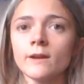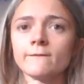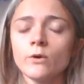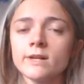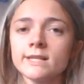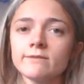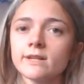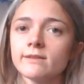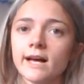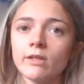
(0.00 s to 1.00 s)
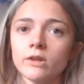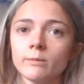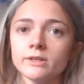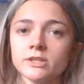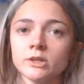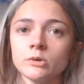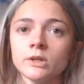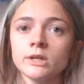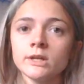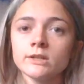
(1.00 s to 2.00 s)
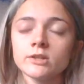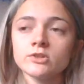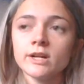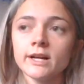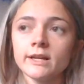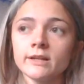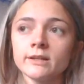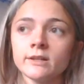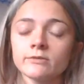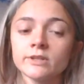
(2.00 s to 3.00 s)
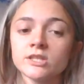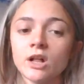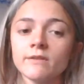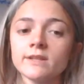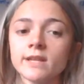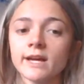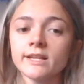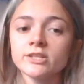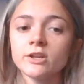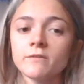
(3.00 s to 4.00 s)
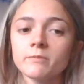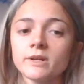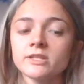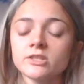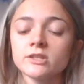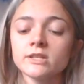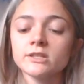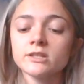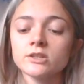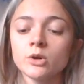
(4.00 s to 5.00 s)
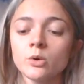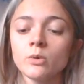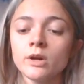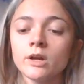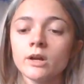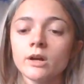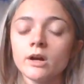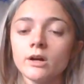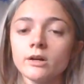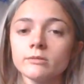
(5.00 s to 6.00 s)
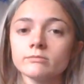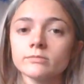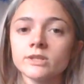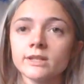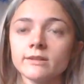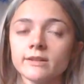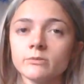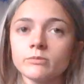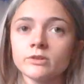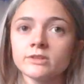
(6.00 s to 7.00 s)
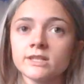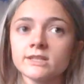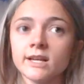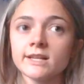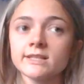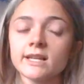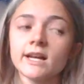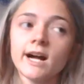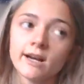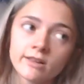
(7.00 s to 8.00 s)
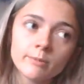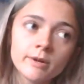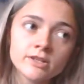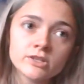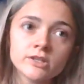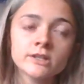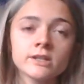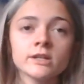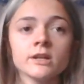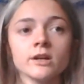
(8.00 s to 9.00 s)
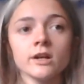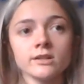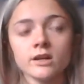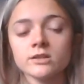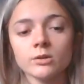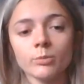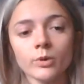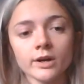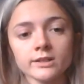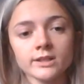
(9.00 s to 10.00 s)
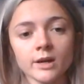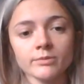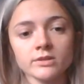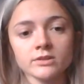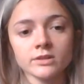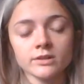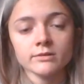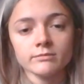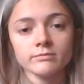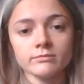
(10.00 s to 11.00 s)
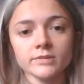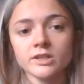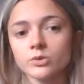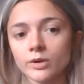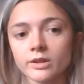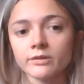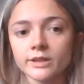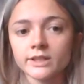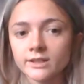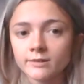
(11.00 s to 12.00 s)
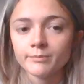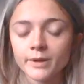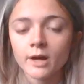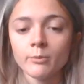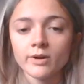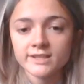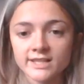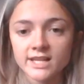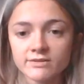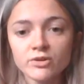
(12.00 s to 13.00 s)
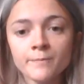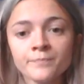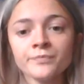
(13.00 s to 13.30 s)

focus even on that a little bit too, to try resolving that issue for my students. So to get like their dislikes out of the picture is also important to help the student enjoy the reading and become more successful.